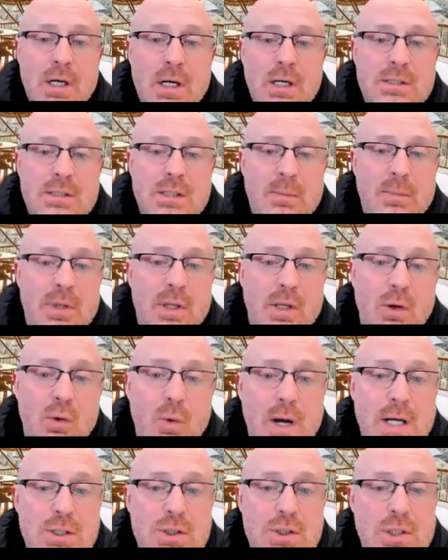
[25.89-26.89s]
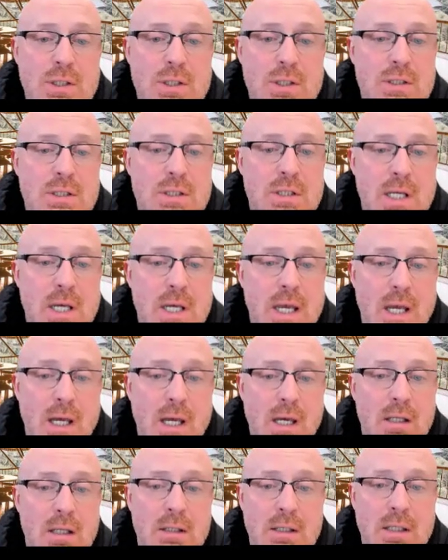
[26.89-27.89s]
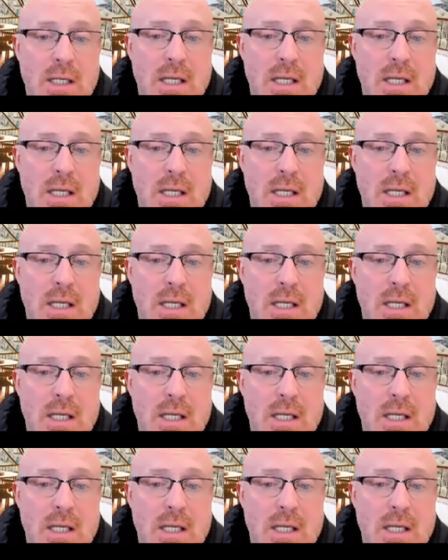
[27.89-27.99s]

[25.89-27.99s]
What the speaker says: some of the questions and